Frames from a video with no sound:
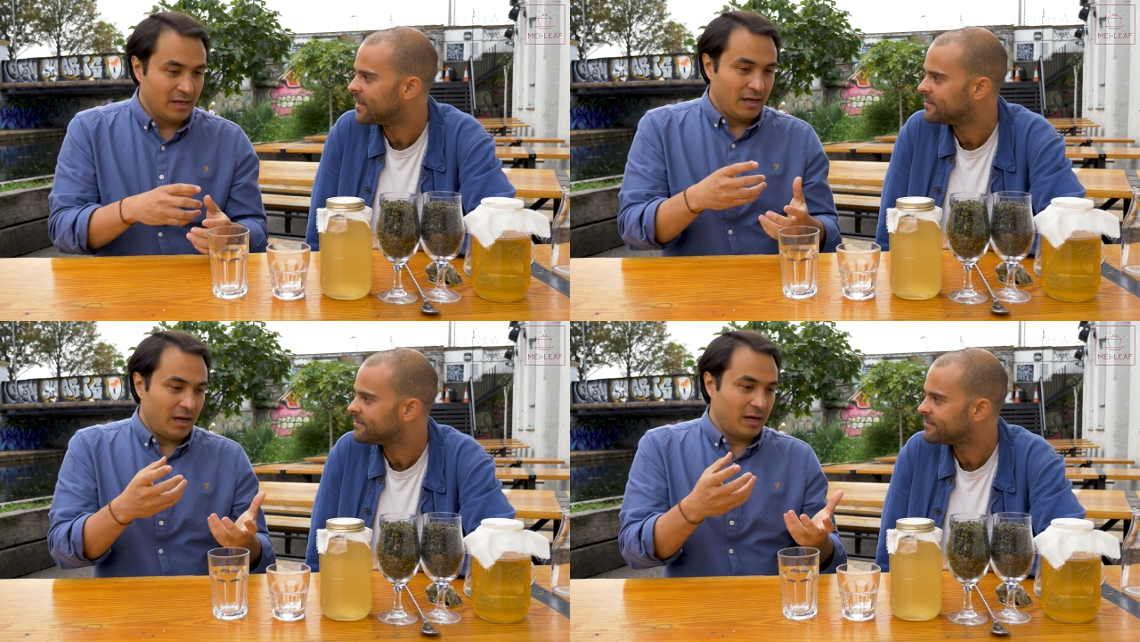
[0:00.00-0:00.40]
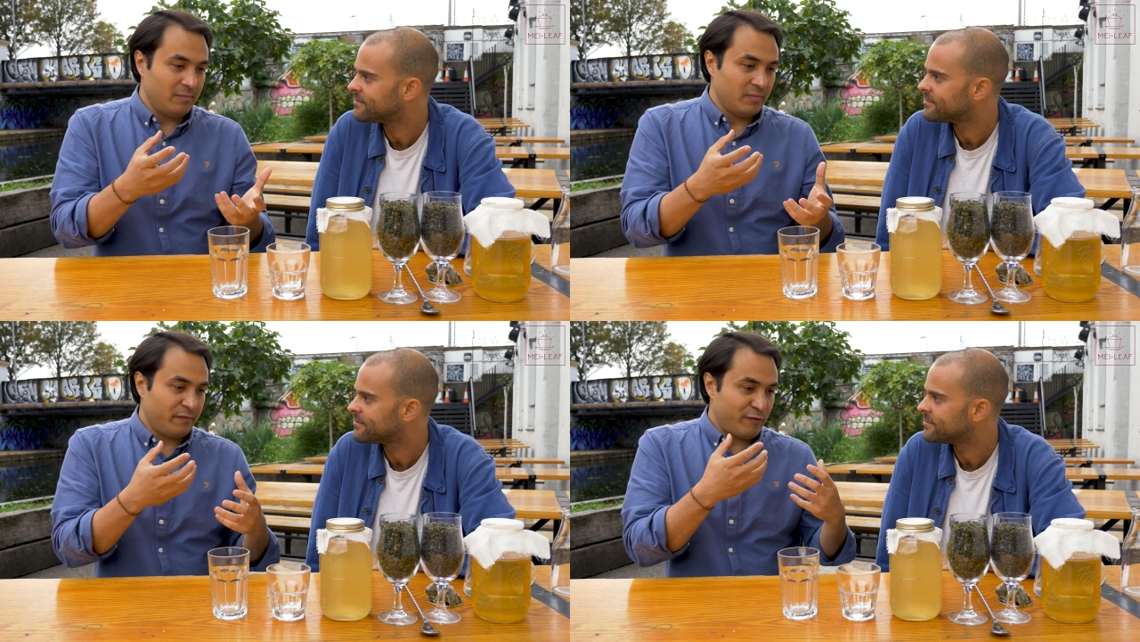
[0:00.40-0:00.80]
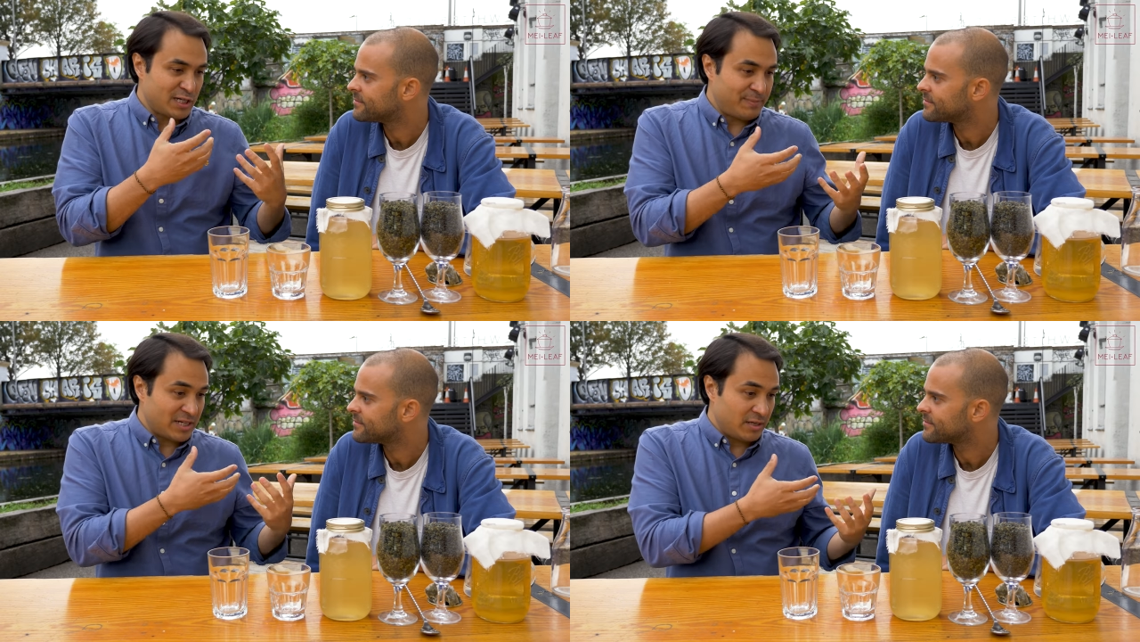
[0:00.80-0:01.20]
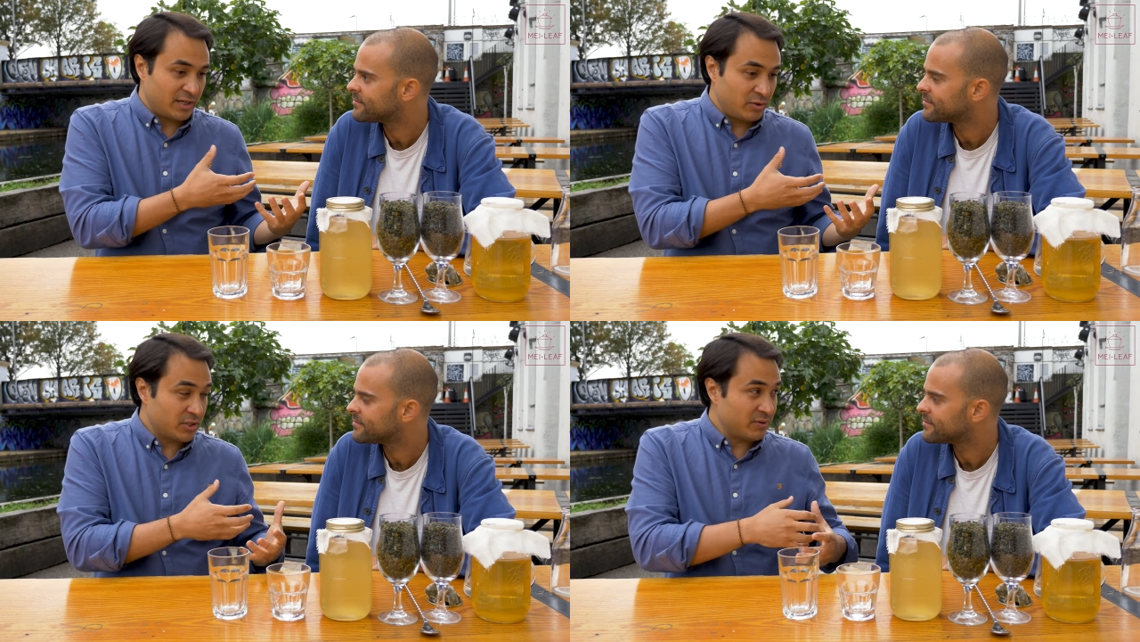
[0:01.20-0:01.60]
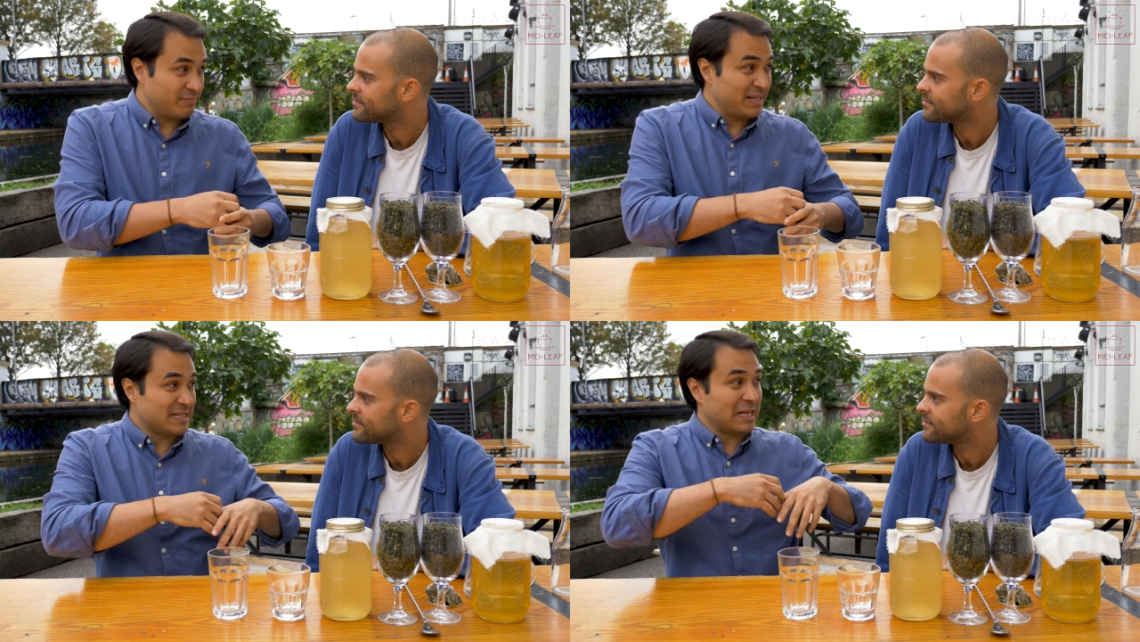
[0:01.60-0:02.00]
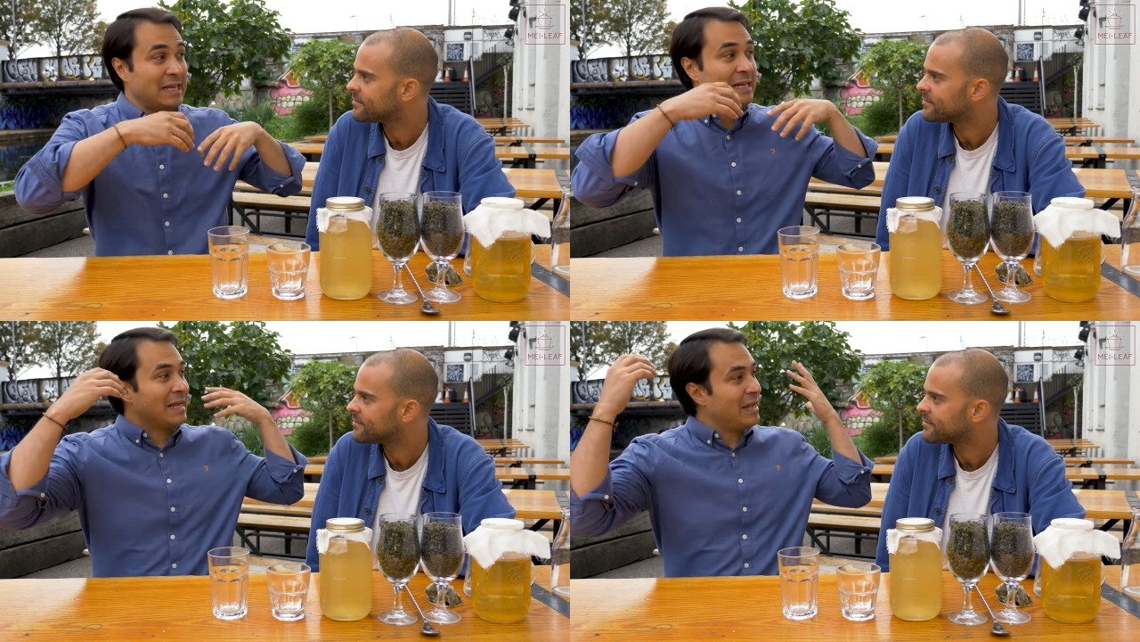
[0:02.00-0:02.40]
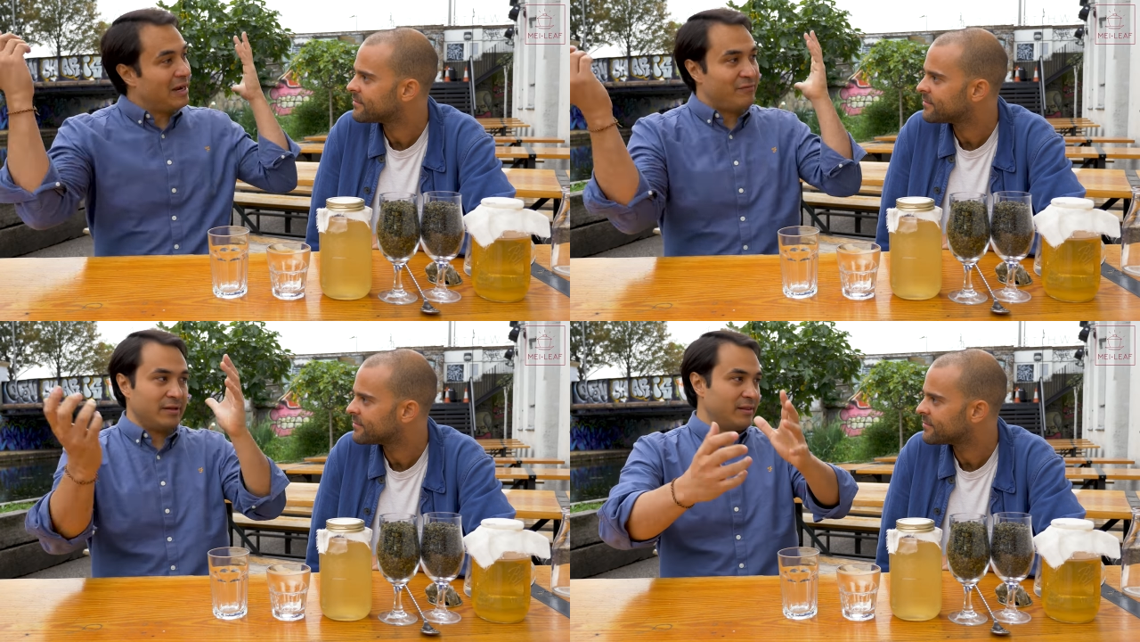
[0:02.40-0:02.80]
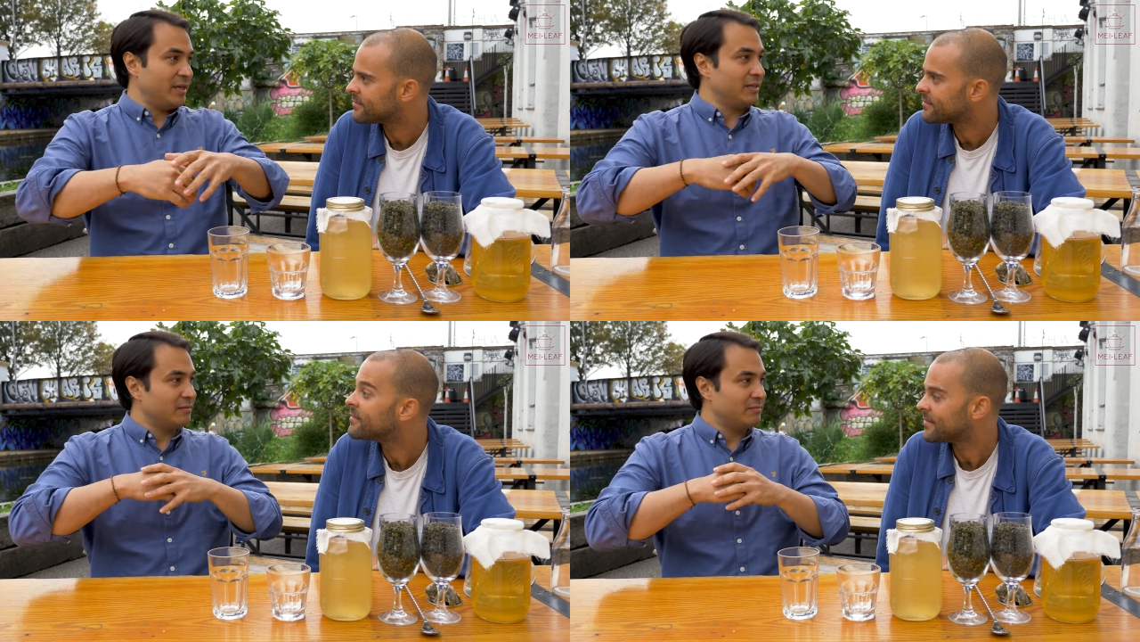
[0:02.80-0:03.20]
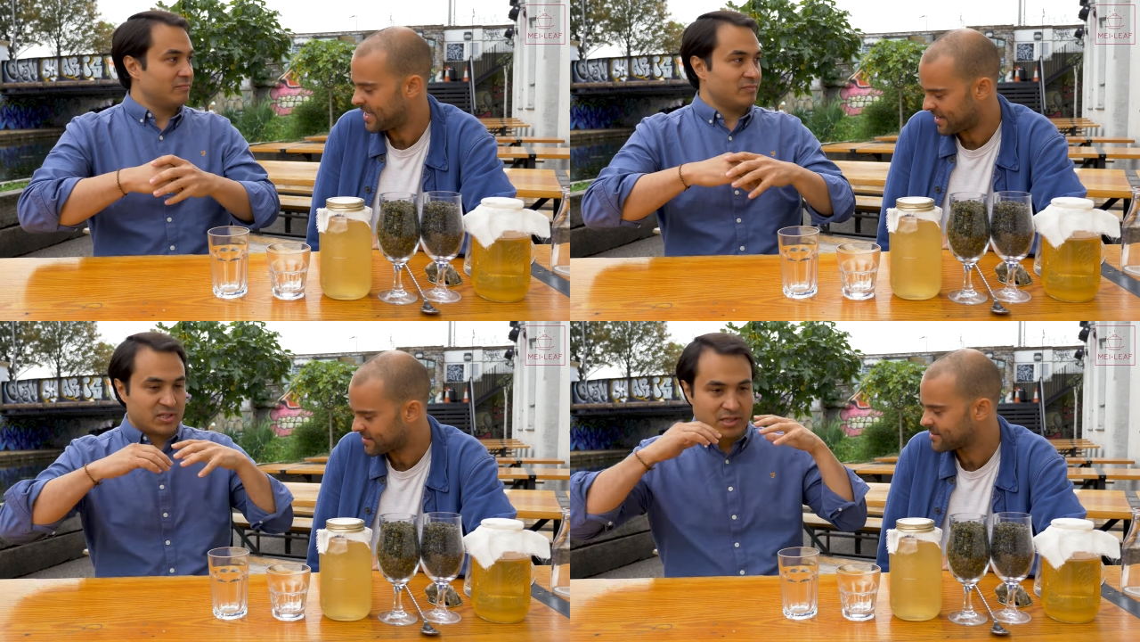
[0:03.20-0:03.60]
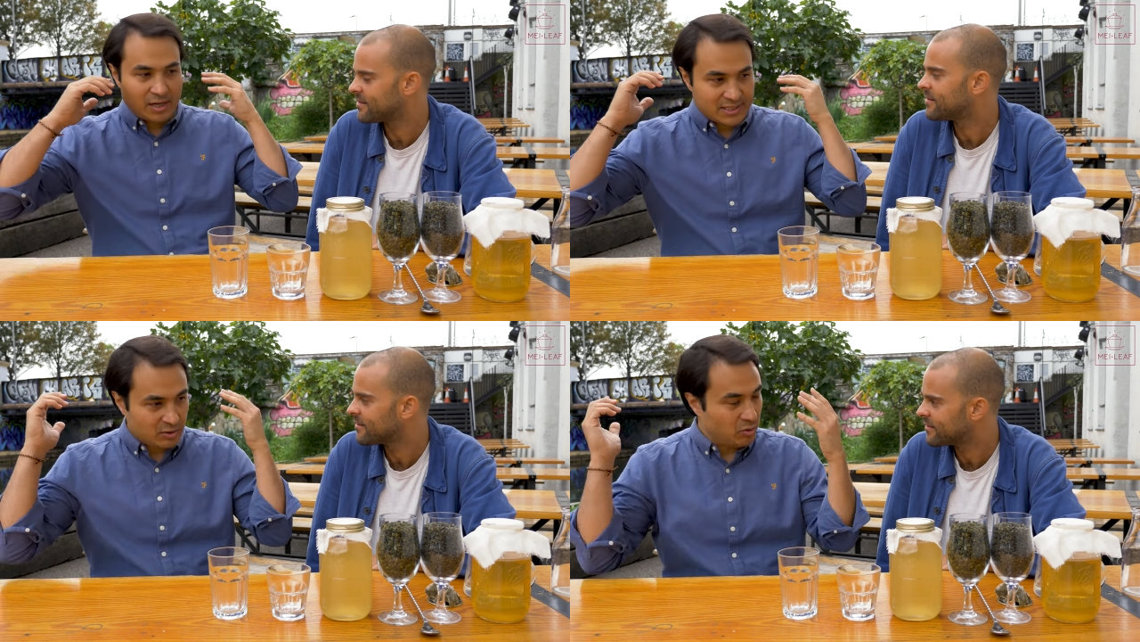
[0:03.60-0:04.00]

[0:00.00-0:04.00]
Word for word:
Speaker 1: Yeah. Um, fresh batch, like you're doing, it means cleaning out everything, yes. starting